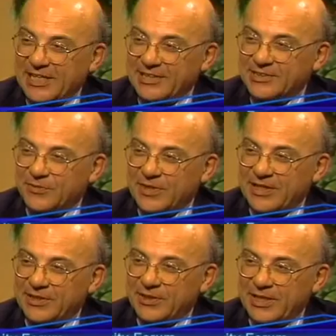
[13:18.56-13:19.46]
case of,
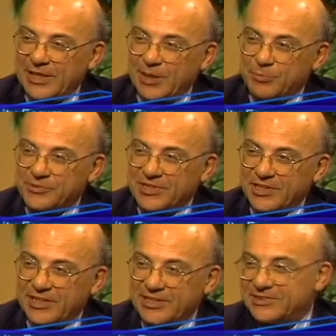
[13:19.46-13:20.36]
okay, do you get
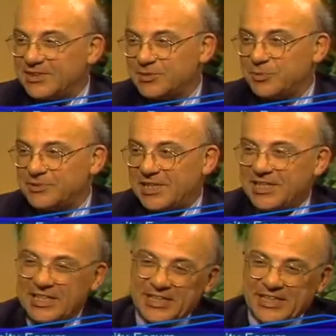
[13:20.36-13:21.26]
8% or you get
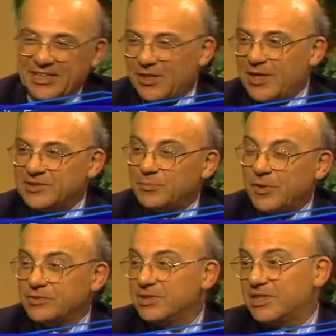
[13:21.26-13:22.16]
6%? As
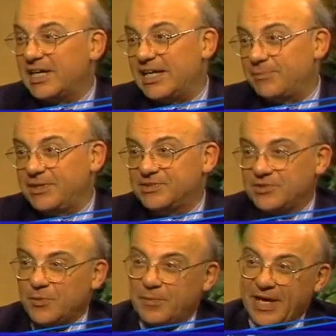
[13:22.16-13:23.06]
opposed to the economy is
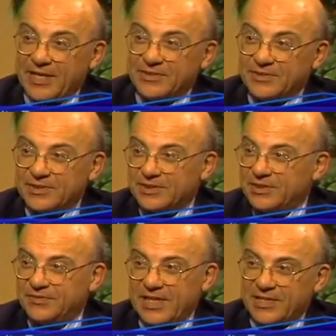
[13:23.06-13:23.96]
so bad,
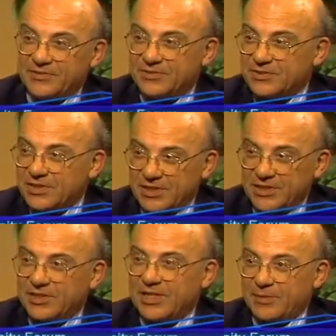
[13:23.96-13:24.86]
you've got
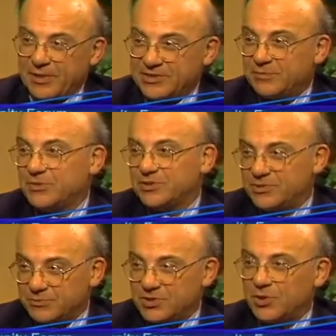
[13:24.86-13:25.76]
to make
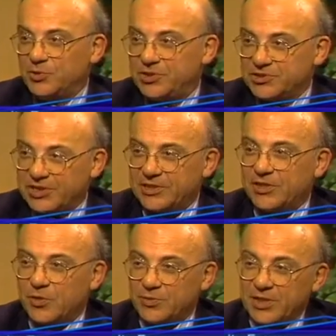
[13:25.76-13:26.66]
some solutions that
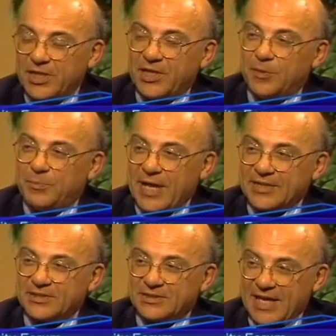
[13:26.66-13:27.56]
don't
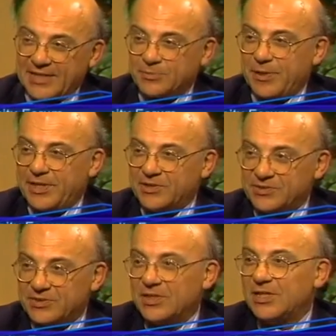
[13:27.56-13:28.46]
impact the
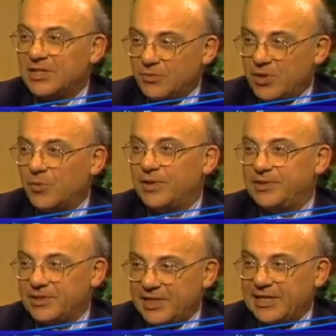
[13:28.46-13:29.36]
taxpayers when
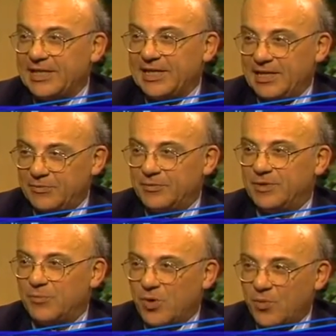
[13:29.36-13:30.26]
they're getting hit
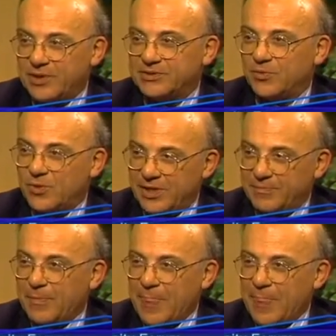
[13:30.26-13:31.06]
in more ways than one.